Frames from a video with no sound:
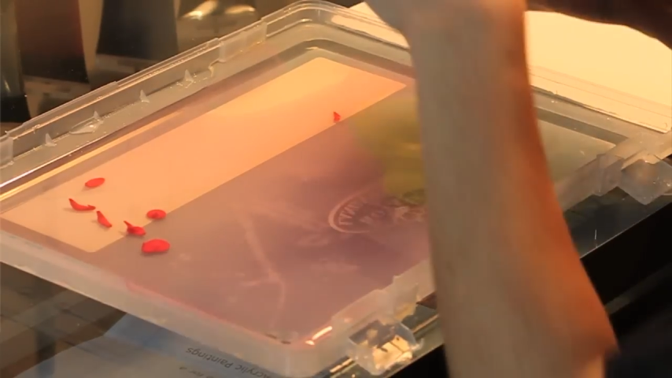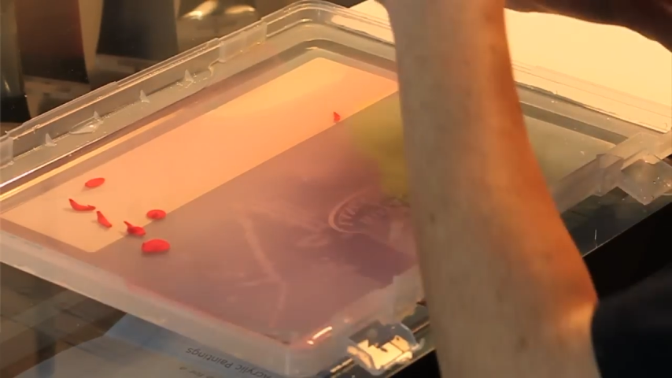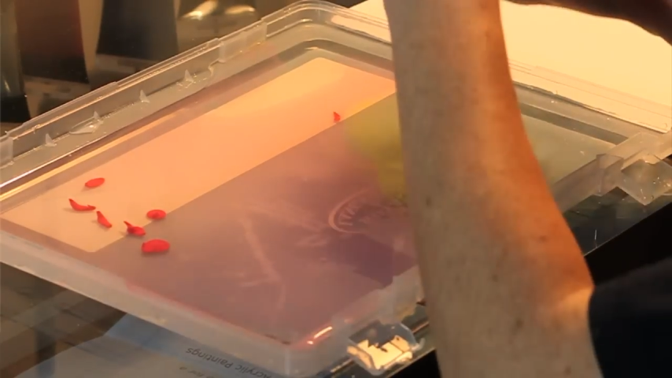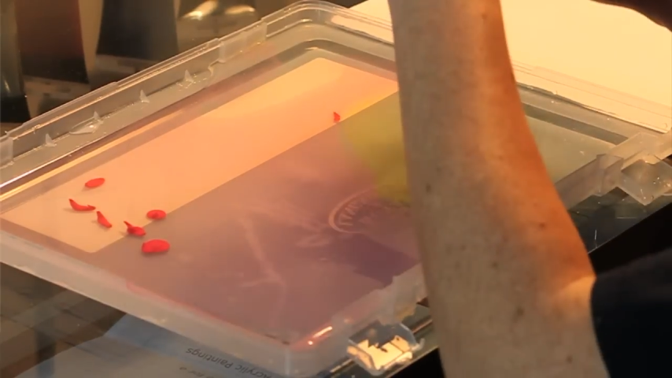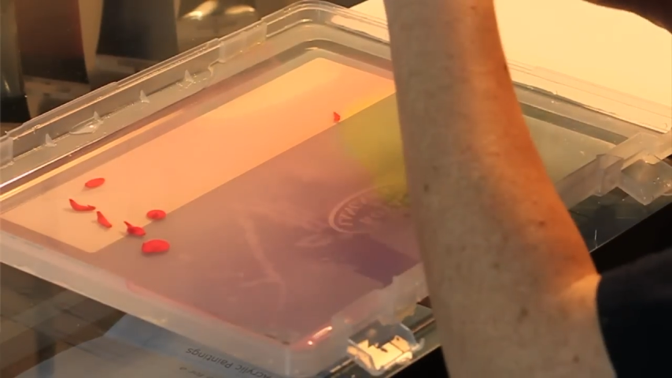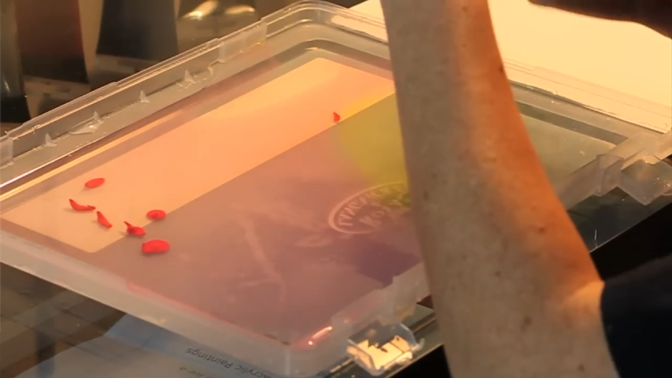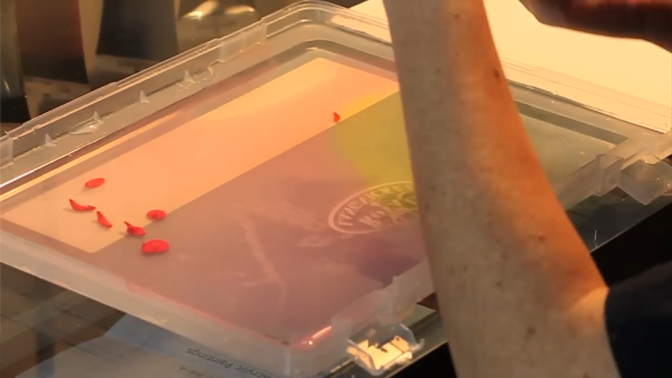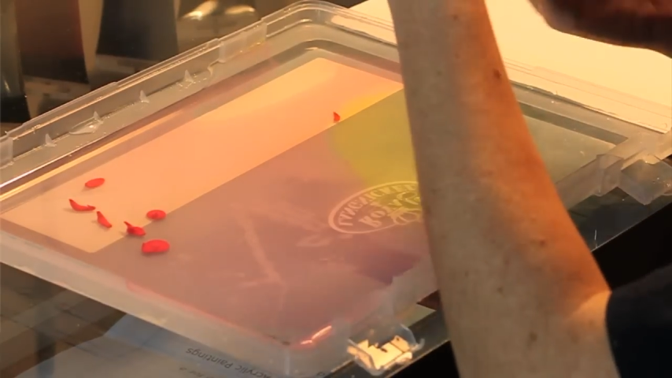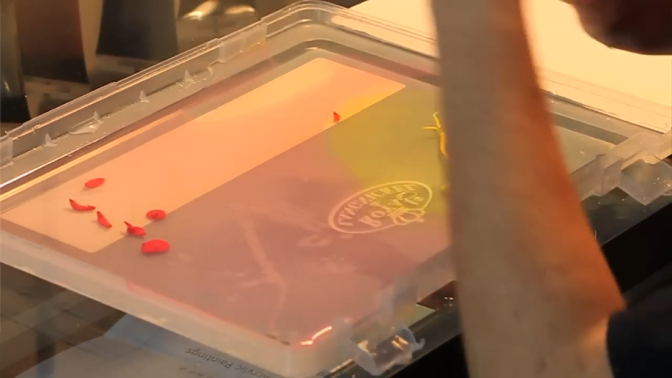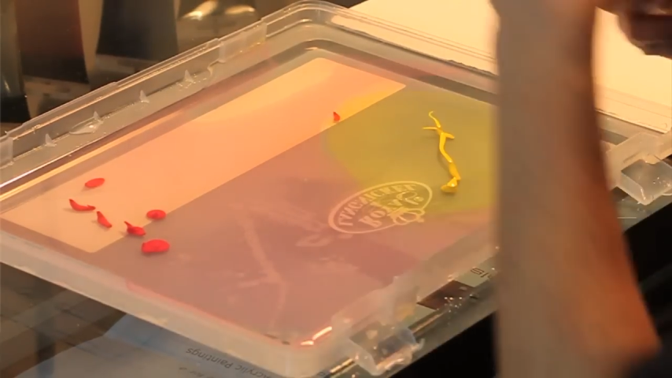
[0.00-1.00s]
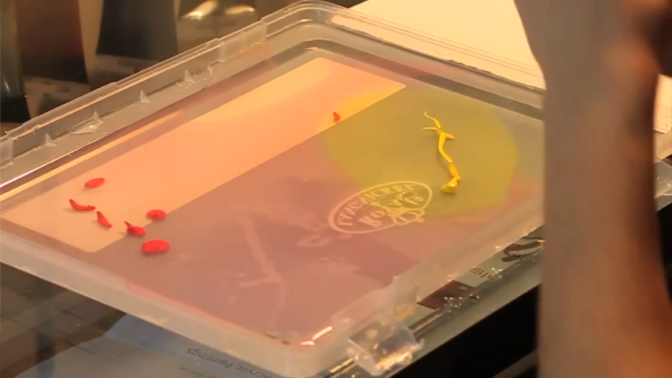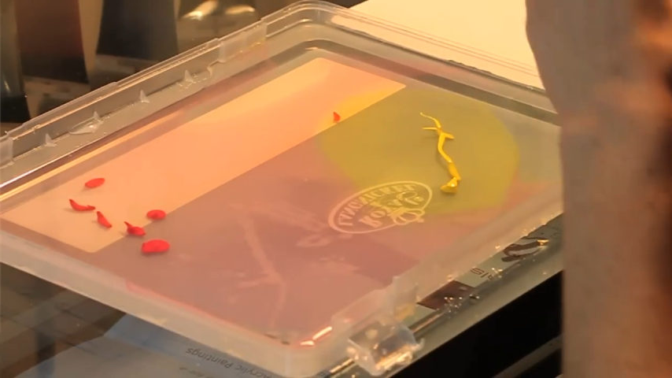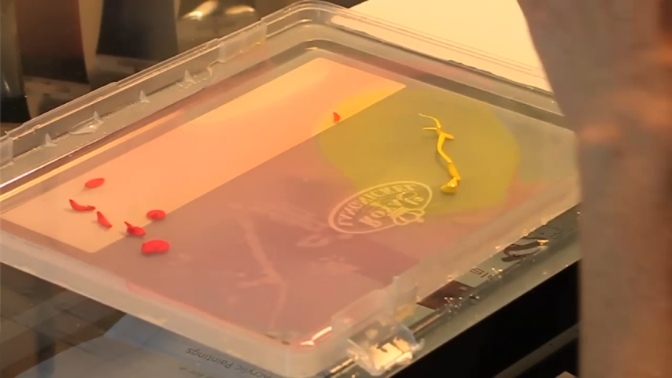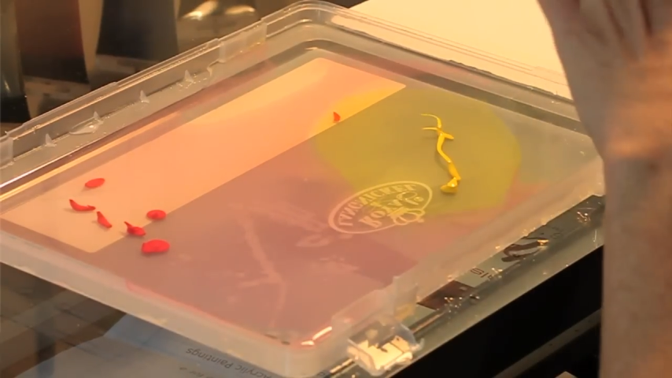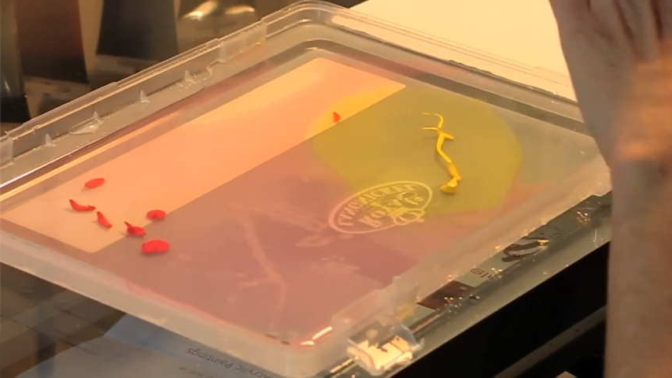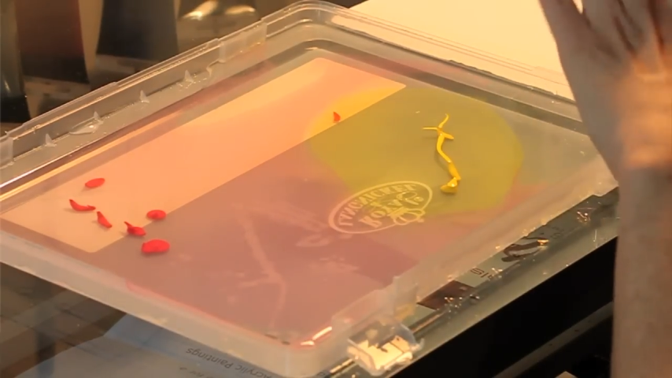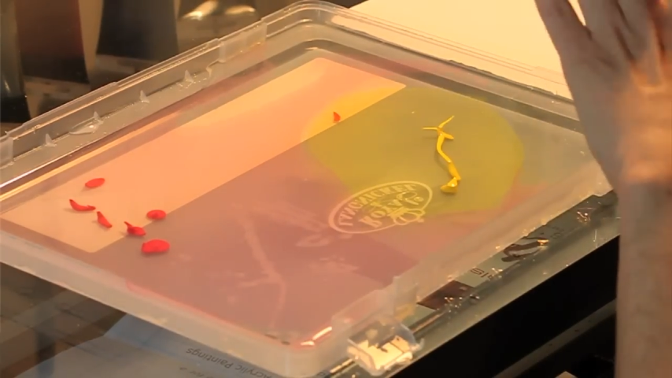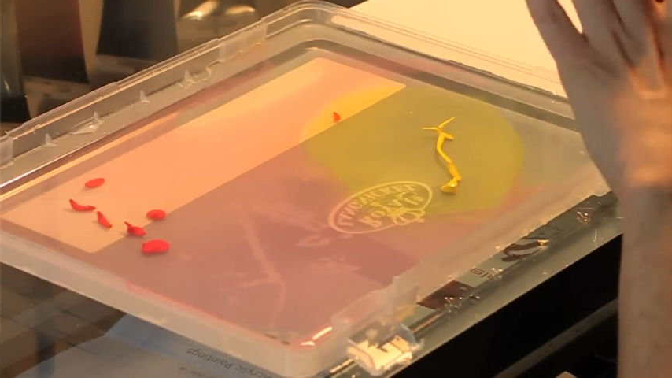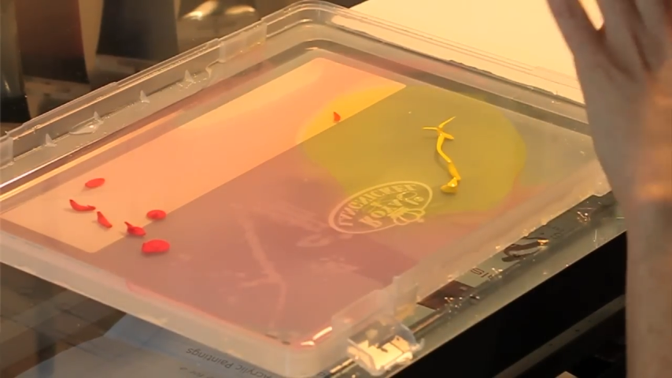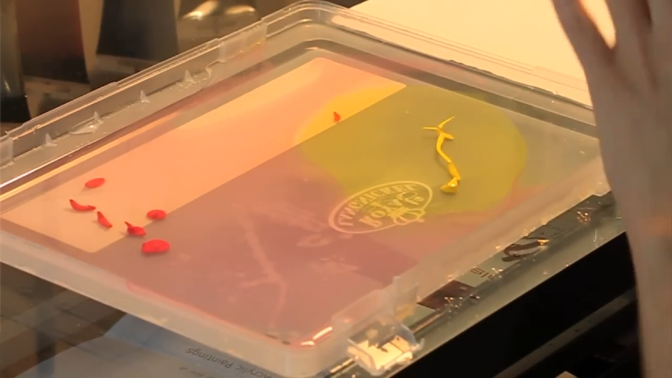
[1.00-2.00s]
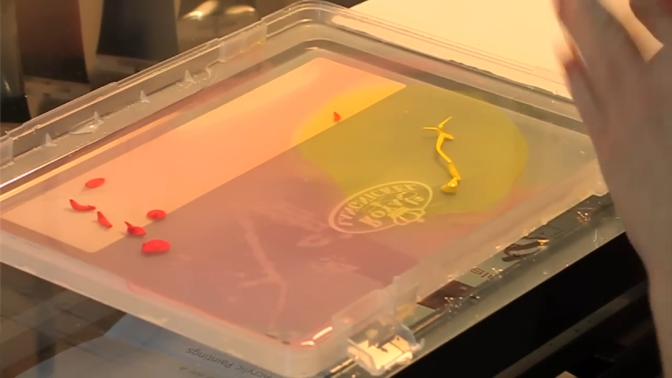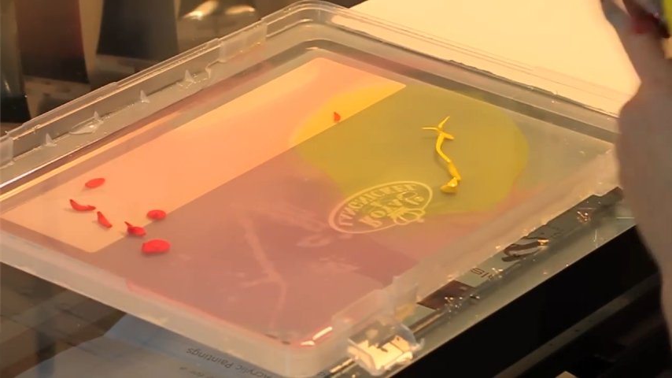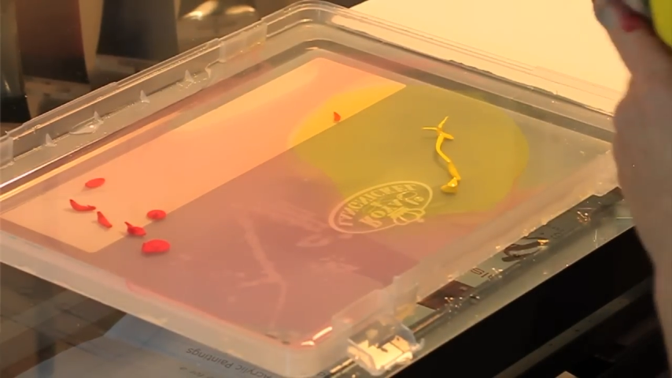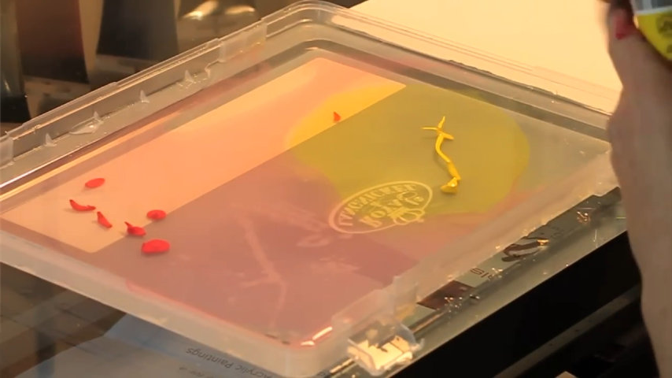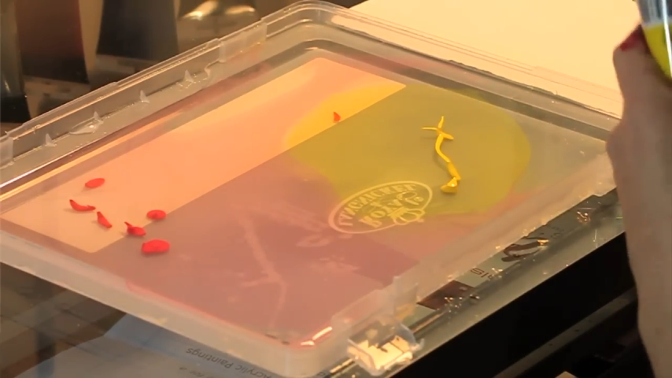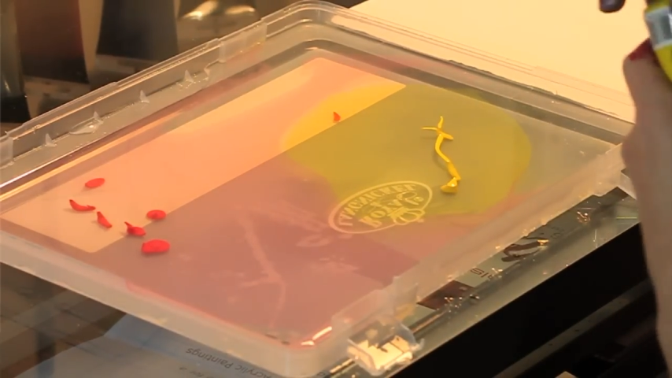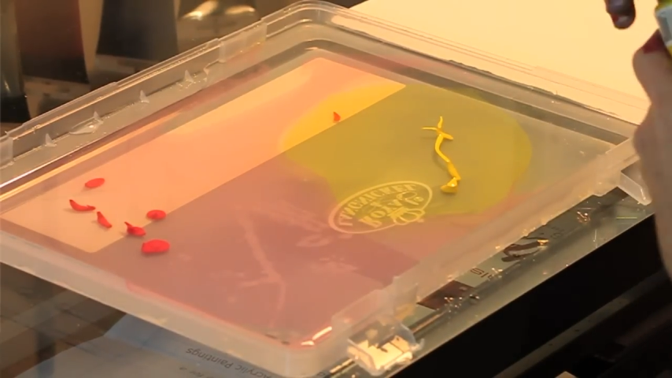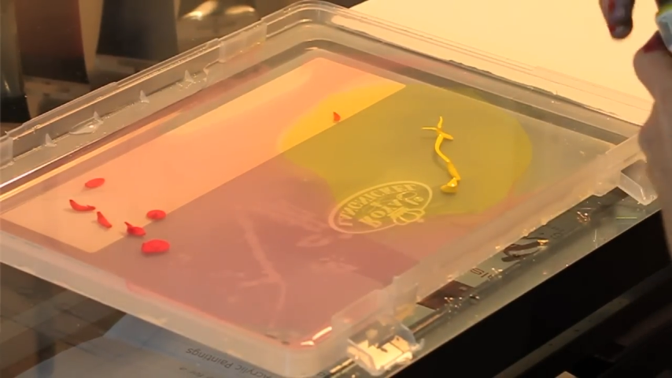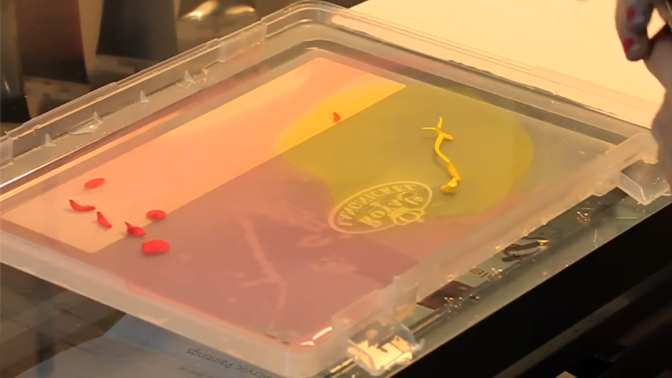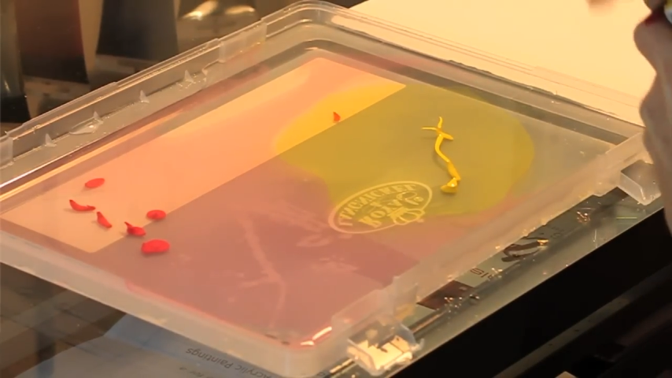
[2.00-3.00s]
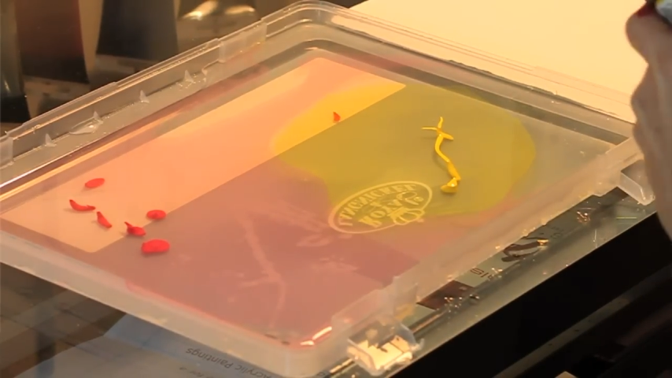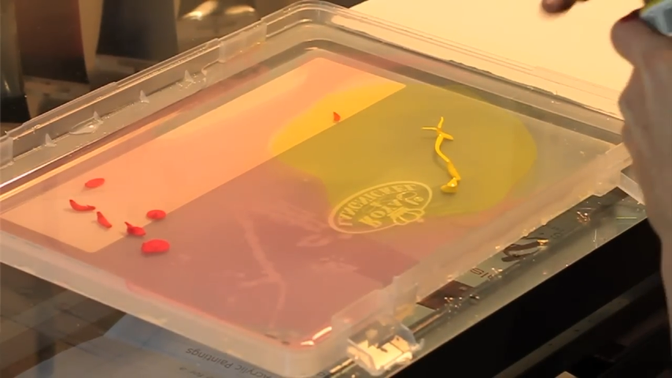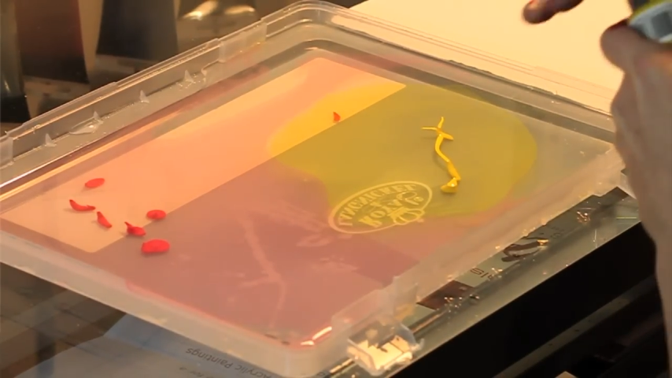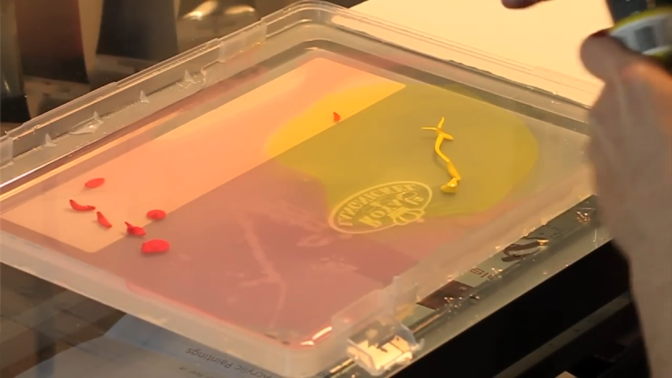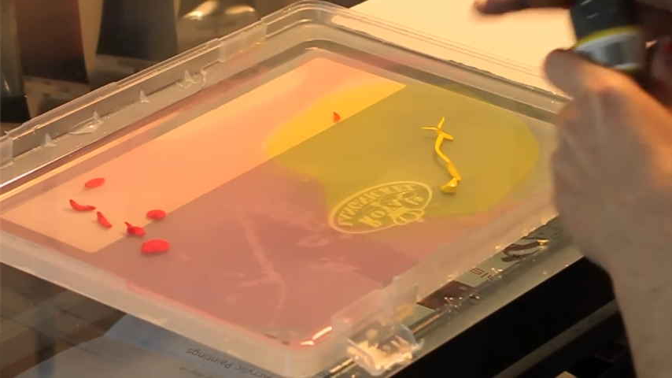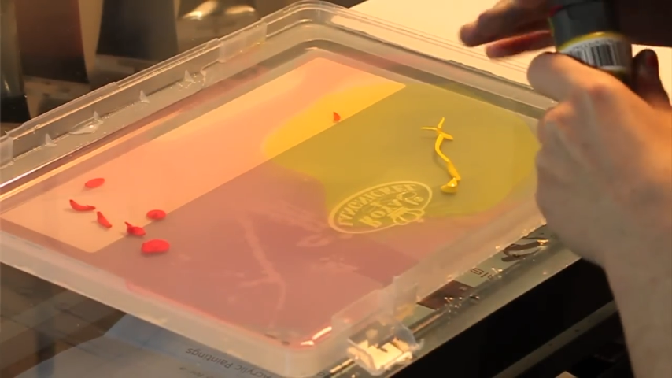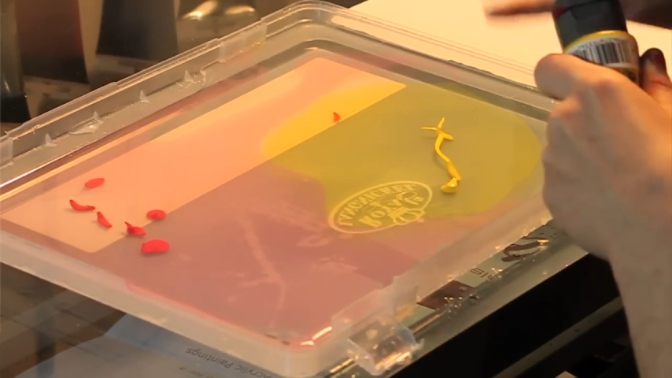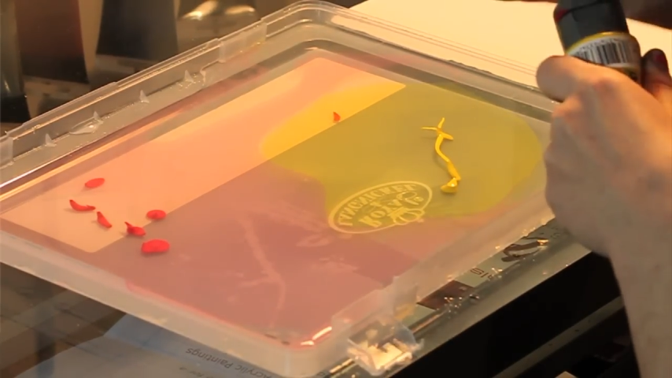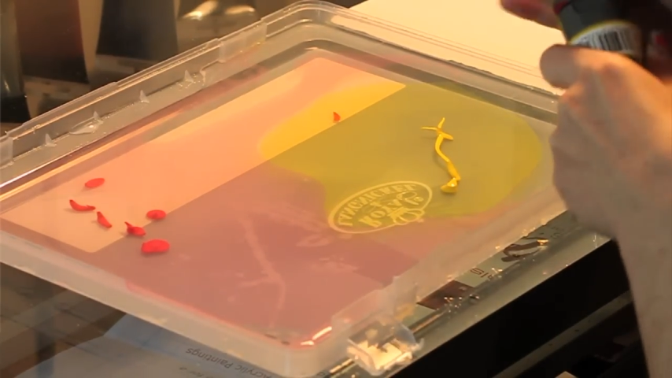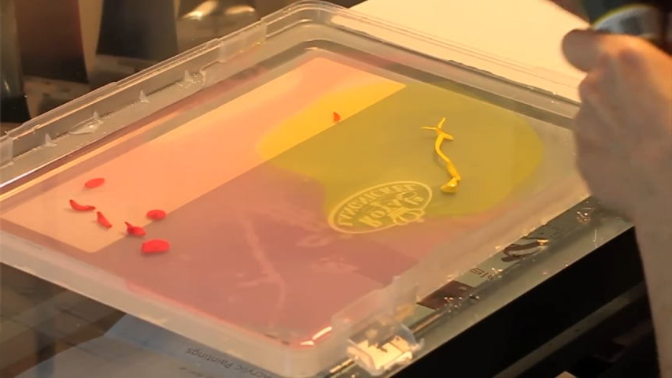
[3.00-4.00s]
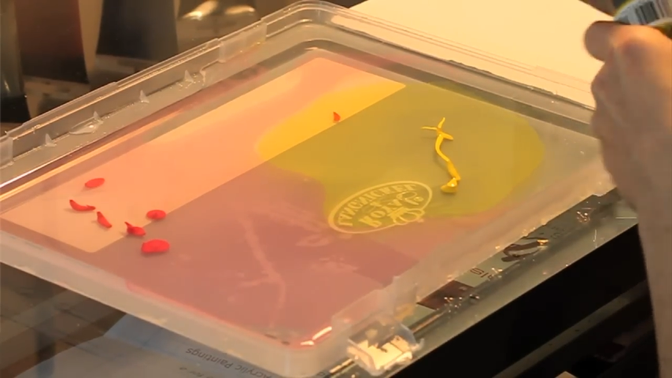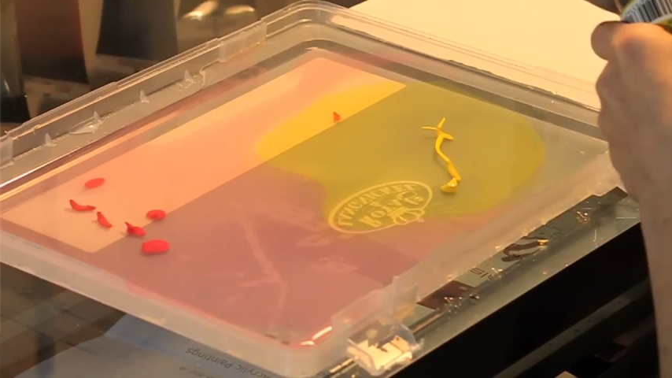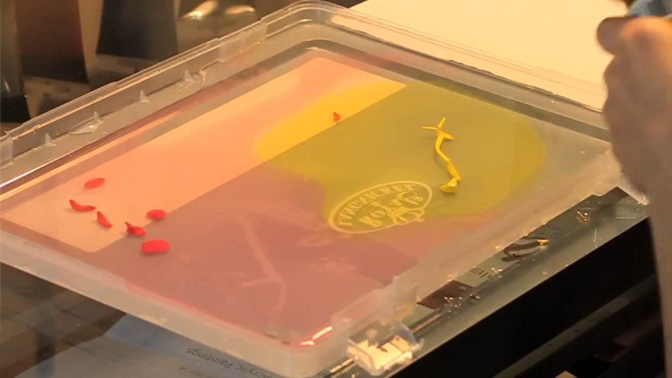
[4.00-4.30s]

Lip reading: (no speaker visible)